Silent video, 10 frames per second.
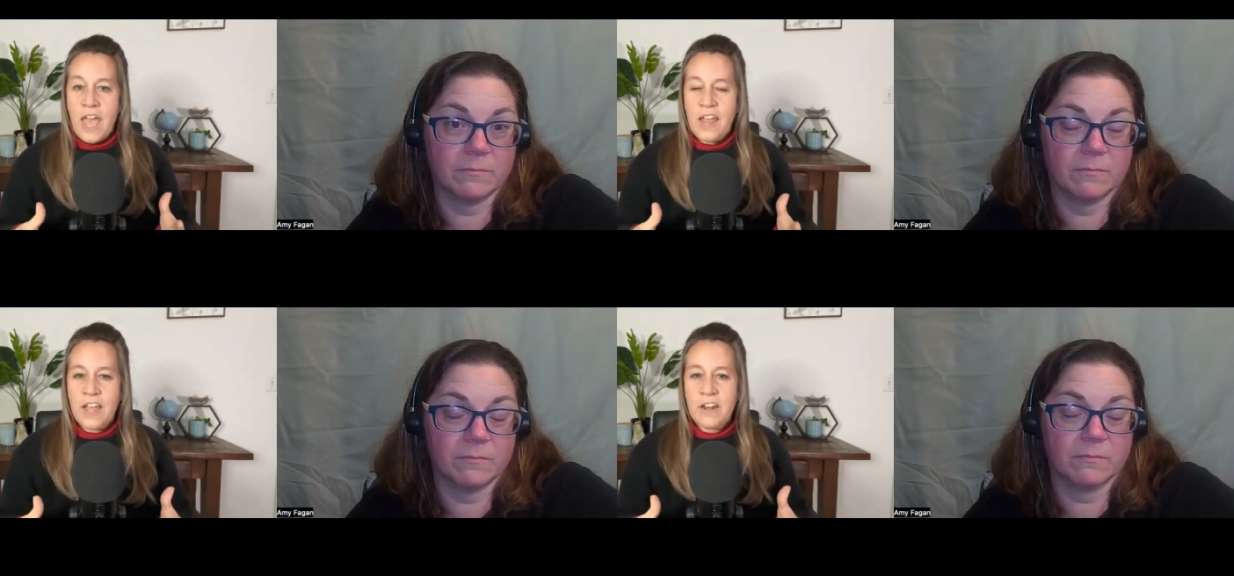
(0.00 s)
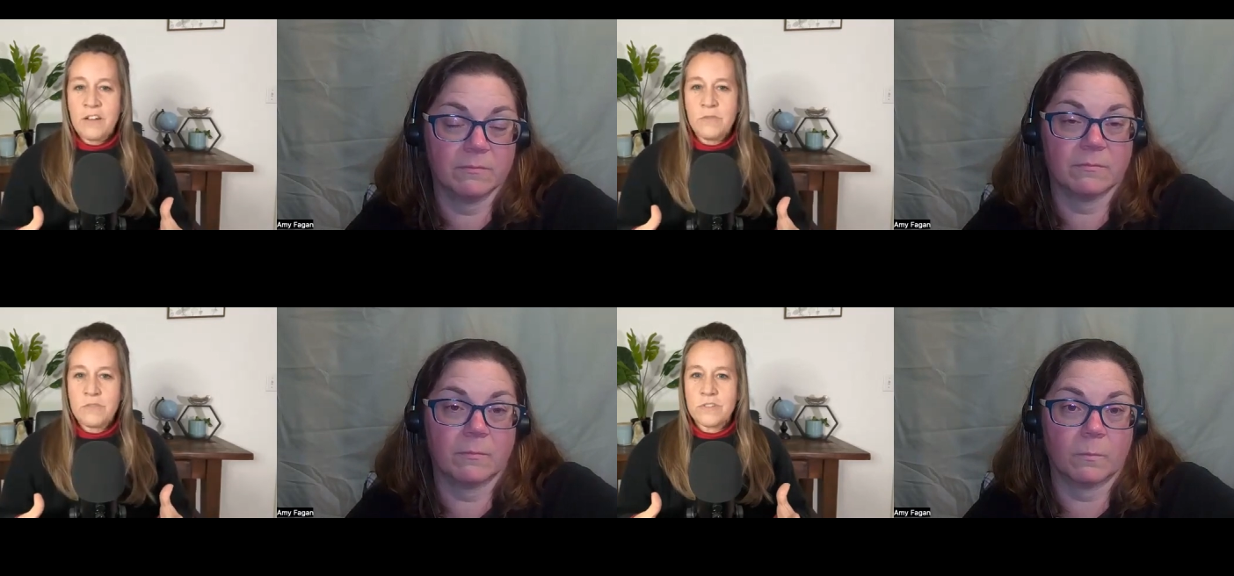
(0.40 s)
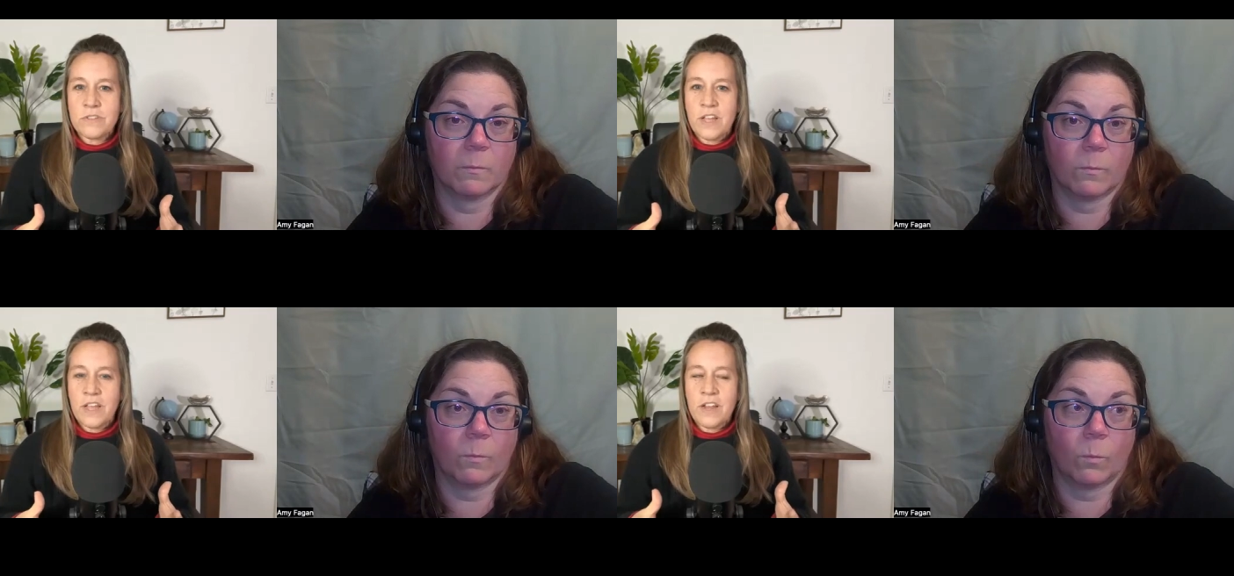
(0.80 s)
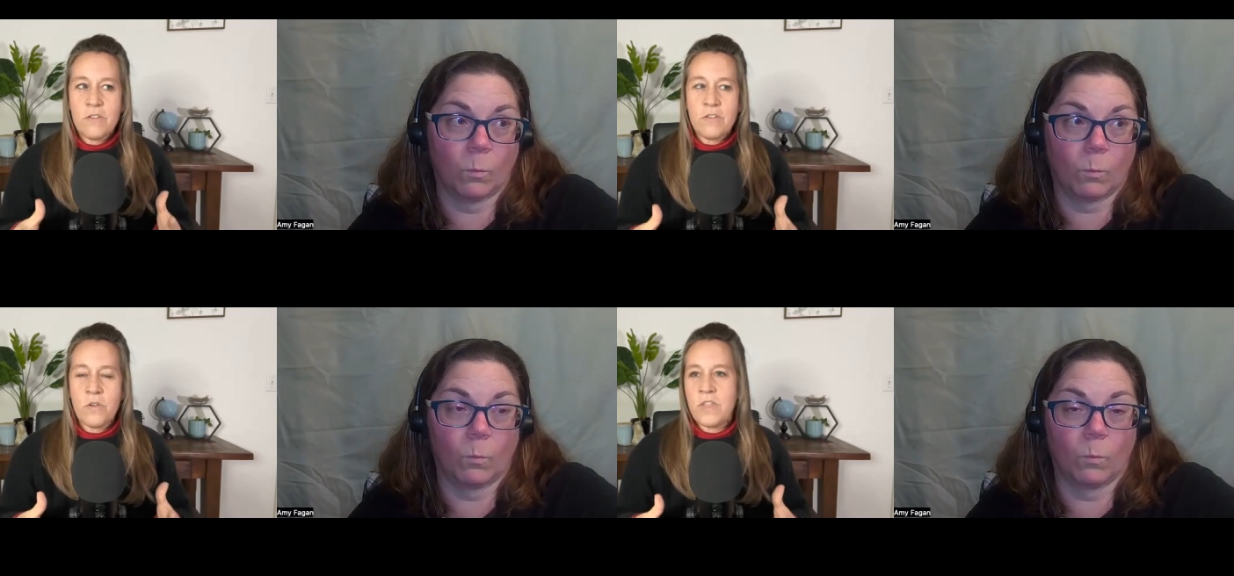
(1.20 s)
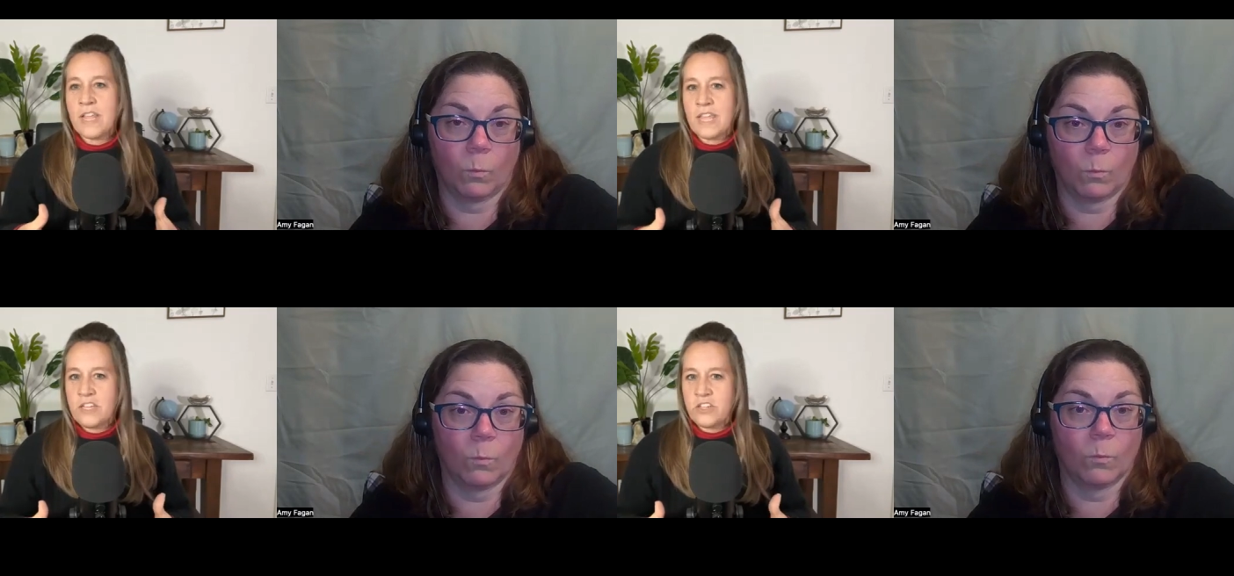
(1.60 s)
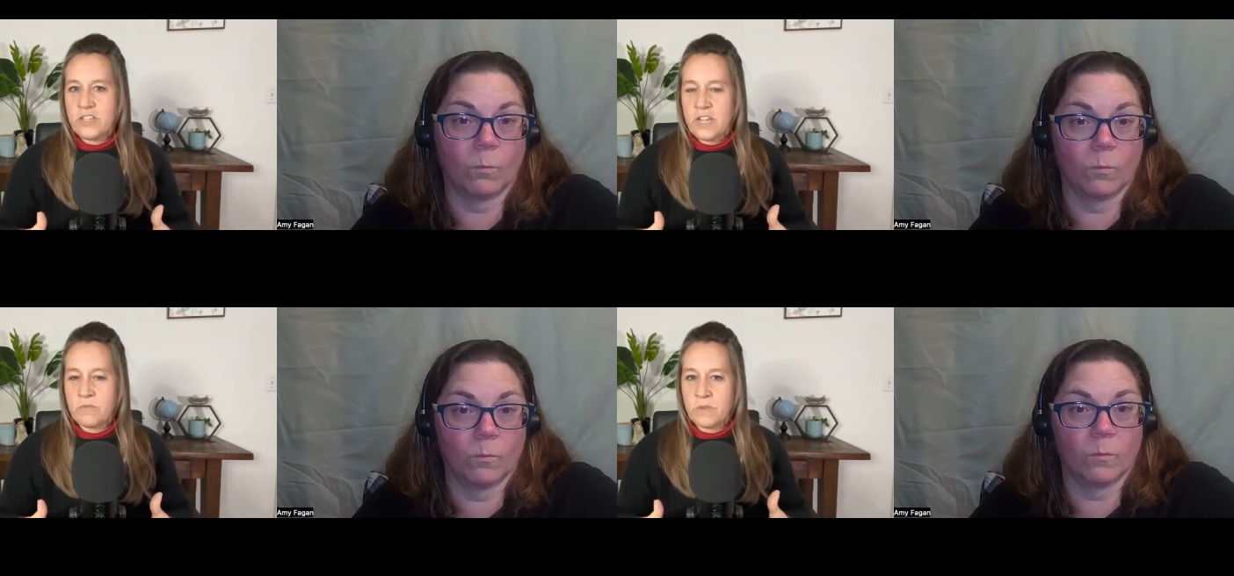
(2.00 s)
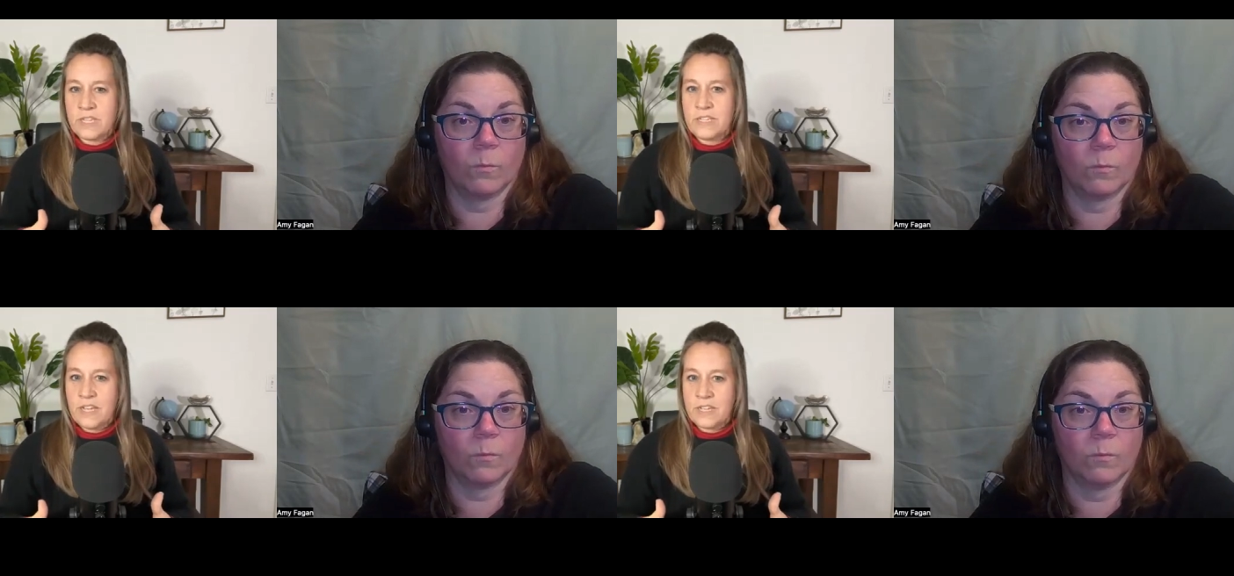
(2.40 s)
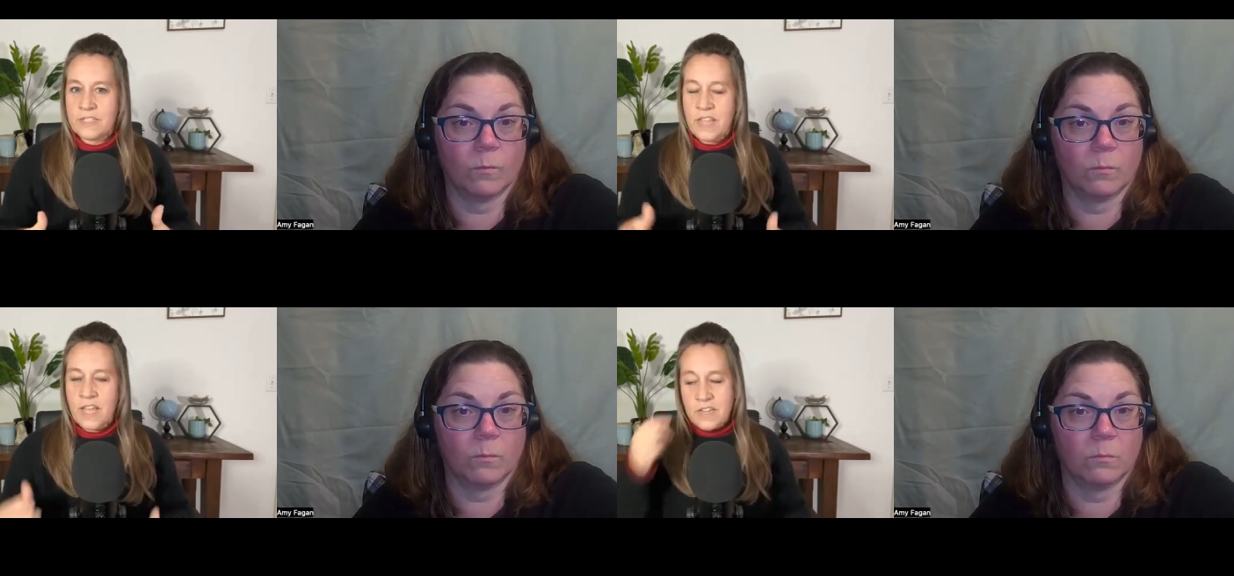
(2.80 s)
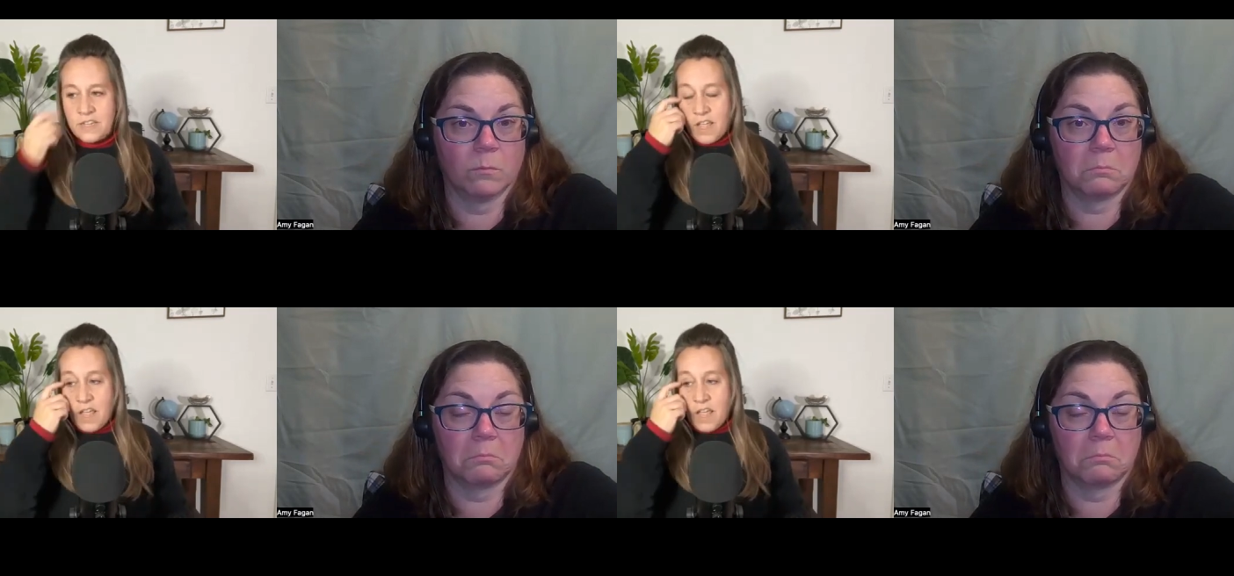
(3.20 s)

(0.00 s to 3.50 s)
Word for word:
Speaker 1: And I don't I don't know that a KitchenAid really does that